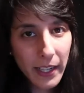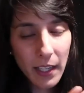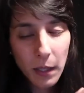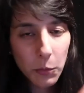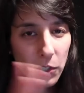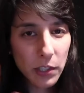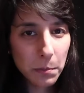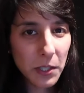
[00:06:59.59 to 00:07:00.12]

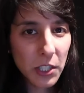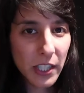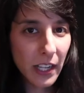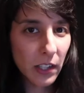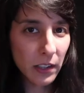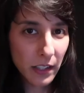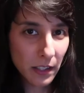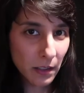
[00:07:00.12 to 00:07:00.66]
Keep watching my
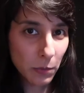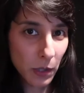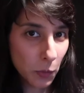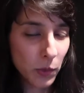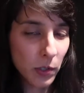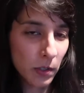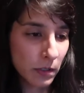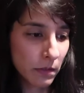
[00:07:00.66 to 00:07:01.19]
channel, and I'll, I
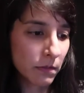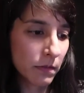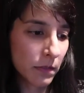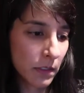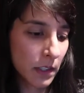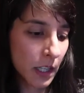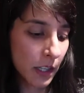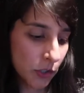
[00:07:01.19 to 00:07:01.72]
will
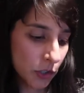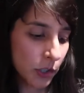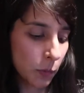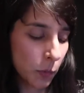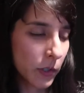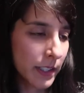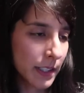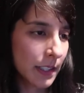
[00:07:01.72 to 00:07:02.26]
touch
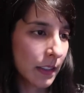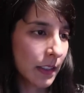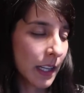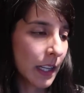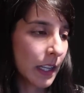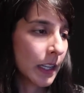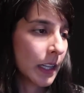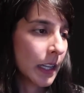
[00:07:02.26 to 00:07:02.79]
on what's in
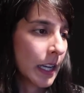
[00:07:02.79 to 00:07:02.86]
there